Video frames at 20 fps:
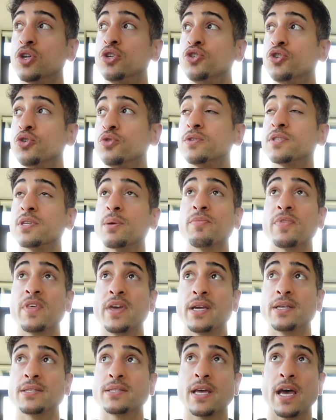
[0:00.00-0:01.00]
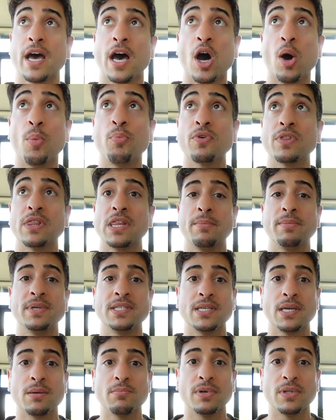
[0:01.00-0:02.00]
do some things to help with
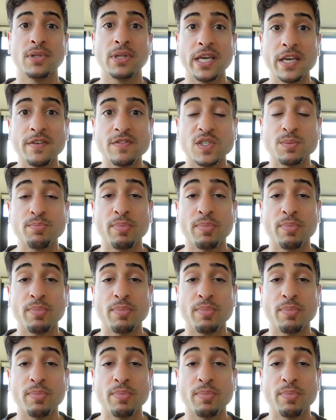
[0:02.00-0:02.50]
limiting beliefs.